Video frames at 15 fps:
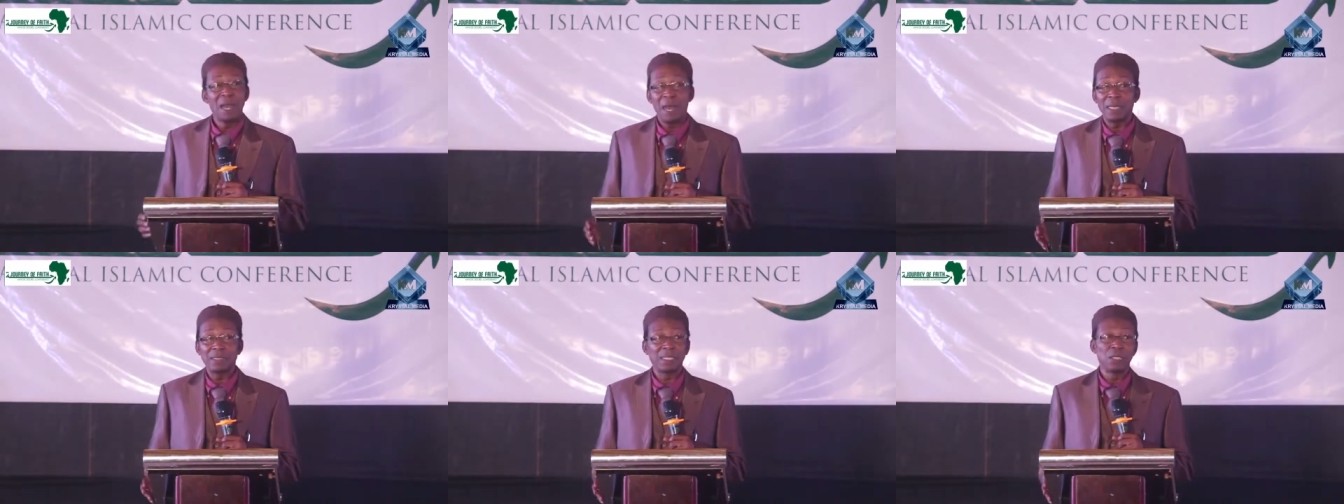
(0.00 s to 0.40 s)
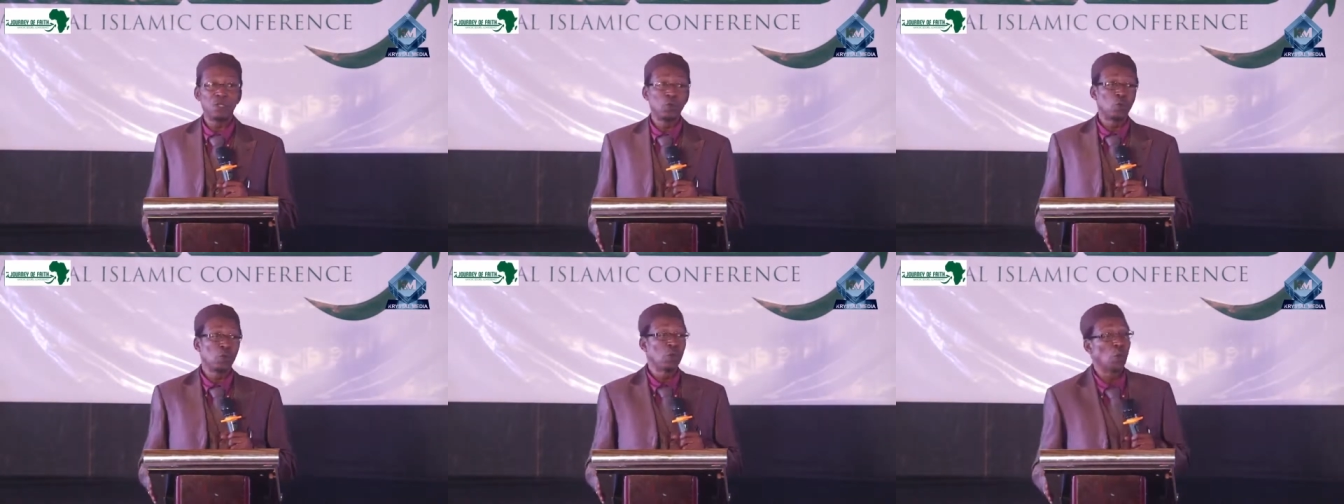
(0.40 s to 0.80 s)
I say,
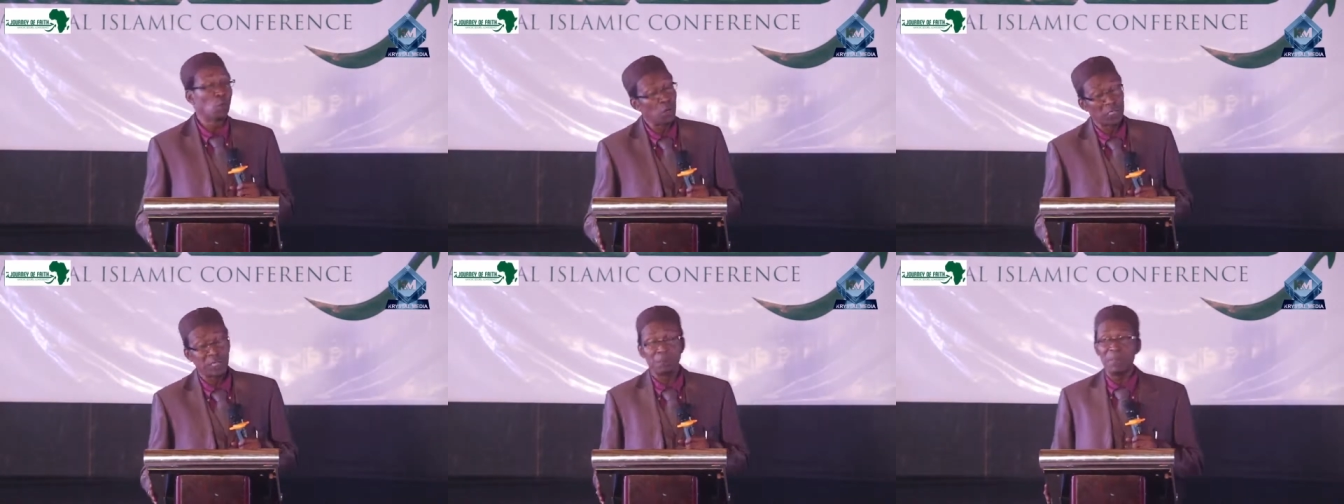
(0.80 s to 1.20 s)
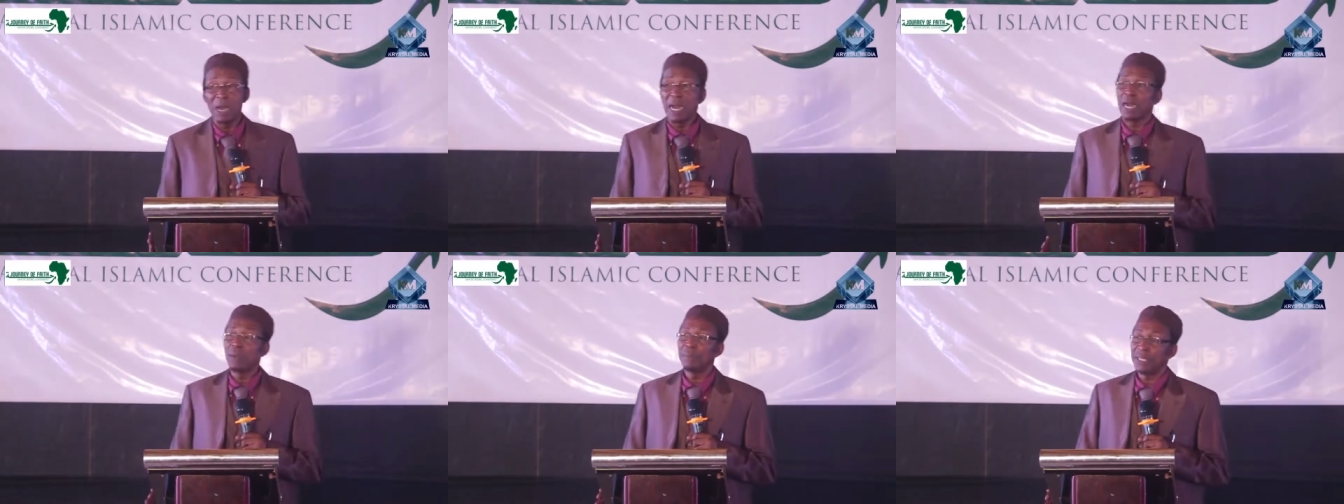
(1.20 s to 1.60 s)
no, we don't worship
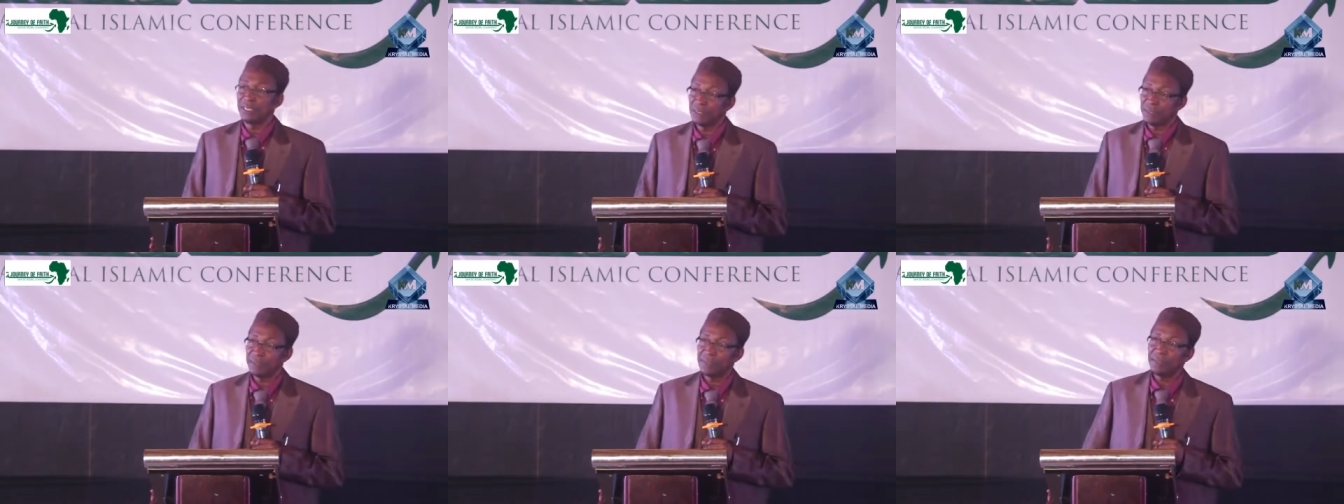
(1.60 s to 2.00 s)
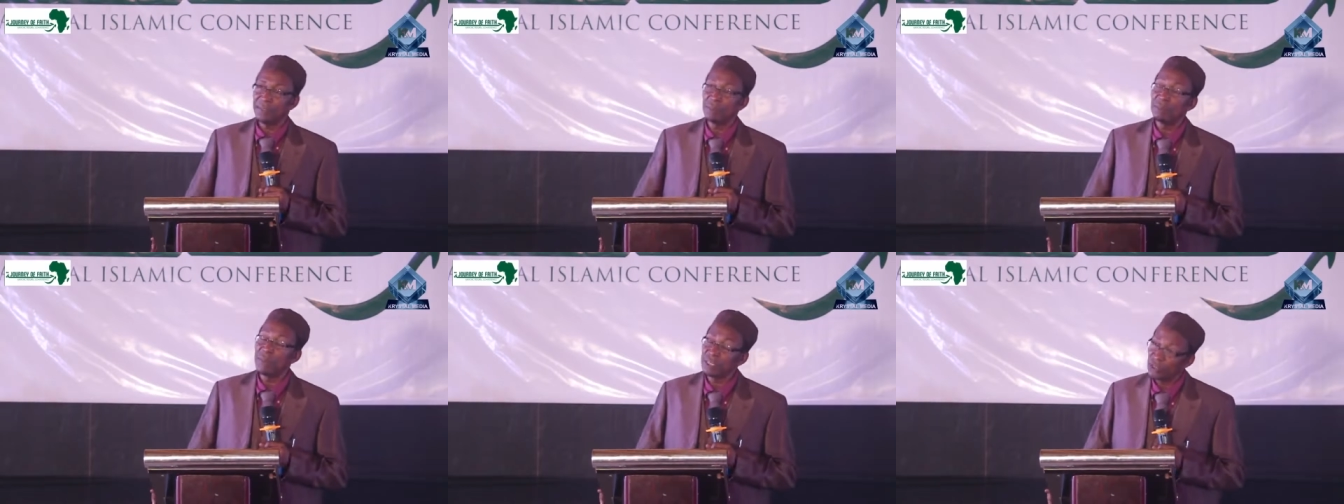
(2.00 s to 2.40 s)
Muhammad.
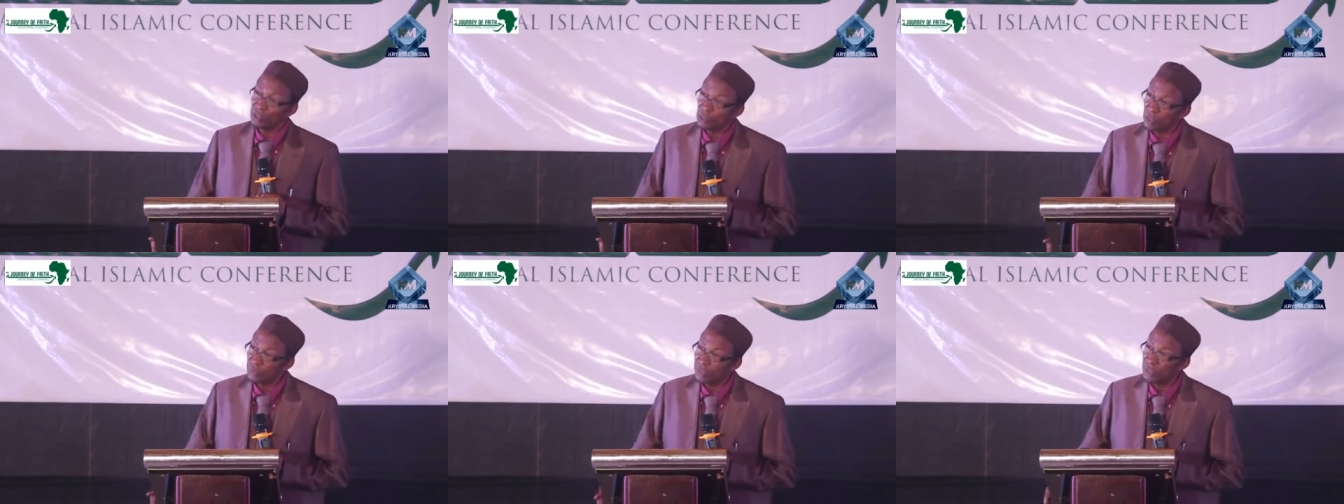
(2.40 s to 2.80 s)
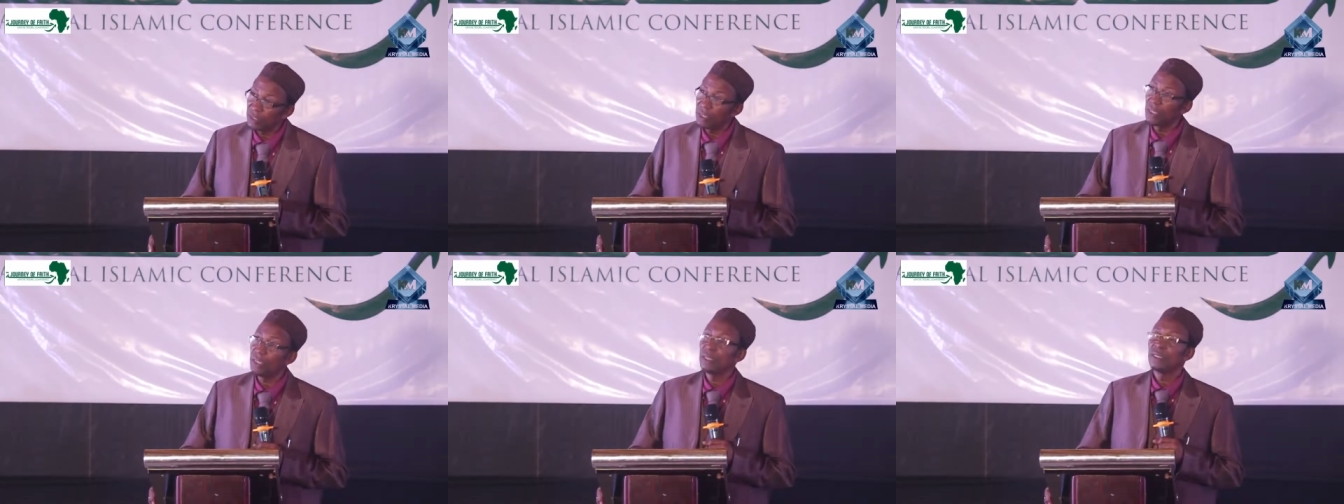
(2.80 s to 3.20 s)
He's a messenger of
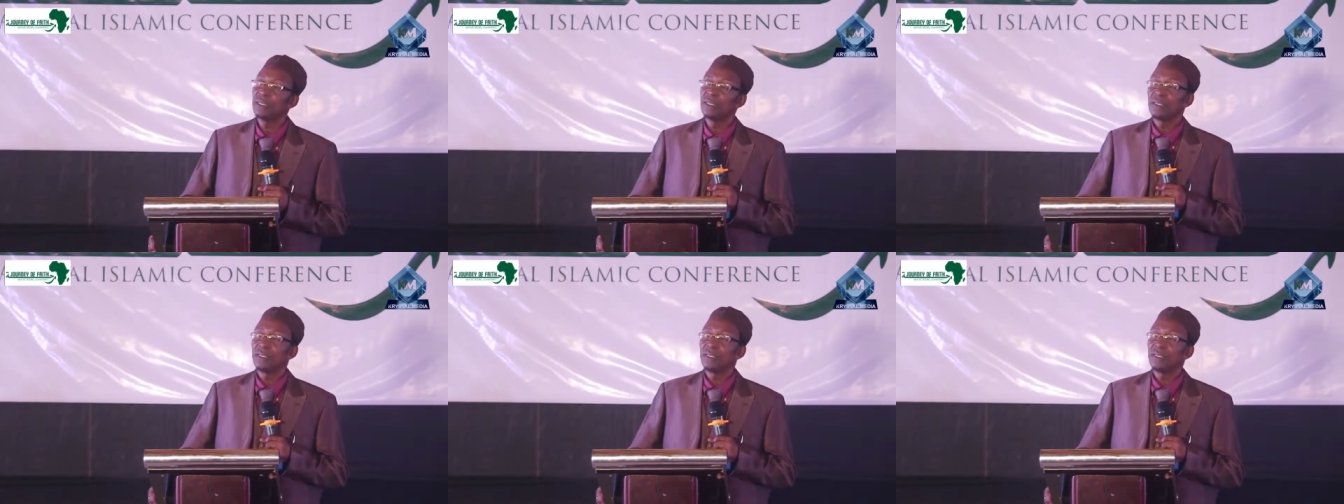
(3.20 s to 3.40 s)
Allah.